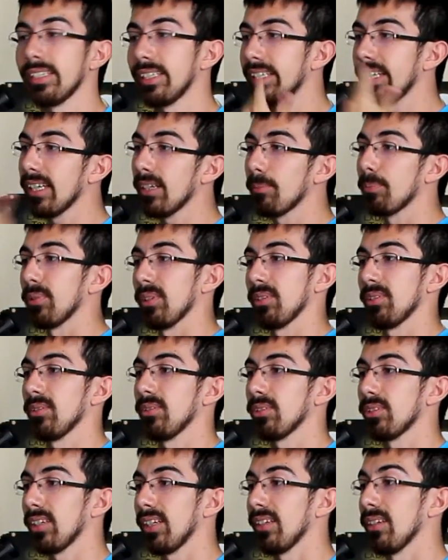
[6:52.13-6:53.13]
Get a
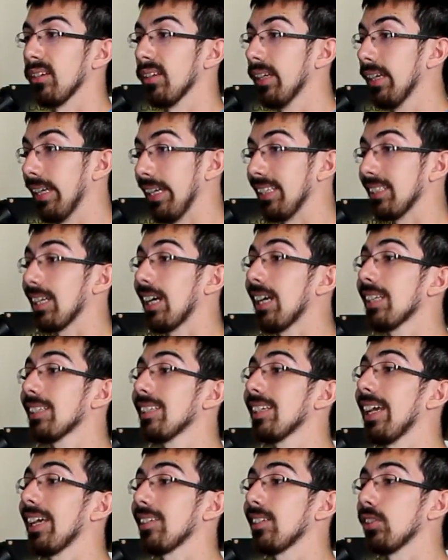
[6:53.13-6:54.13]
personal trainer. He's
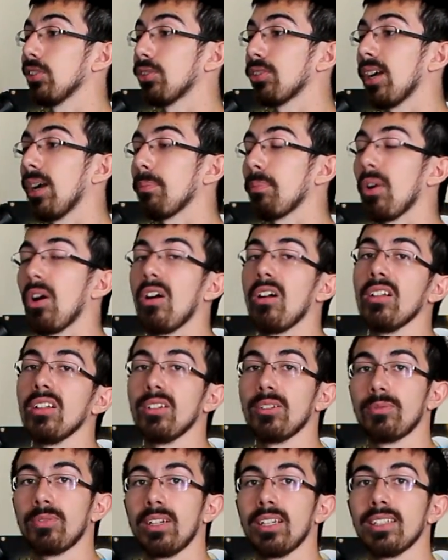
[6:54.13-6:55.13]
honestly has to drop all
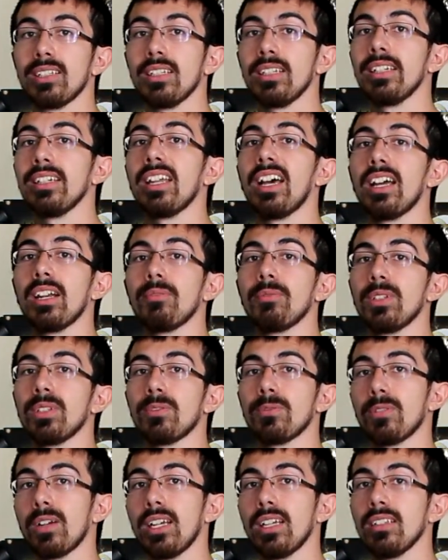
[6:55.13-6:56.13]
his friends. None of his
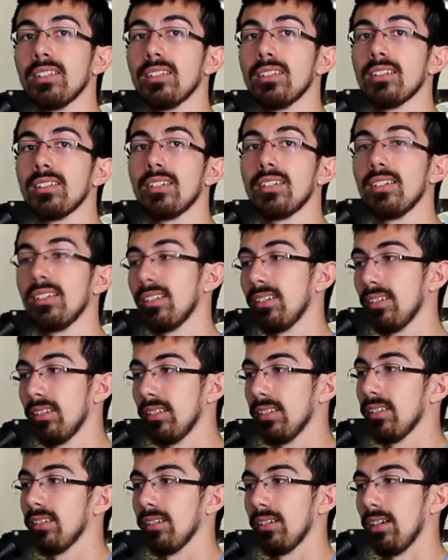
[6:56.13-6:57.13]
friends
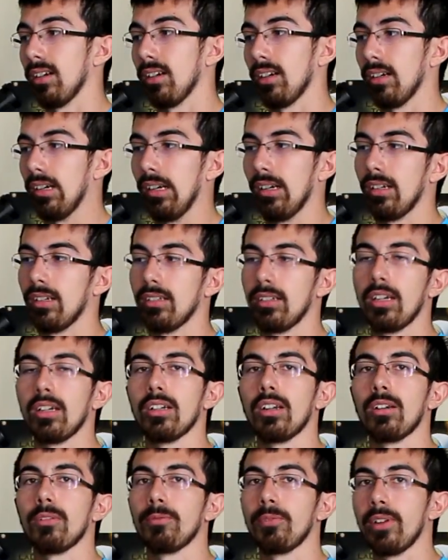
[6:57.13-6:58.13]

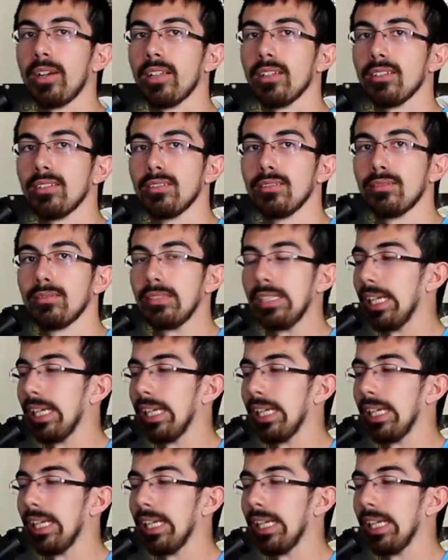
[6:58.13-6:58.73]
are friends.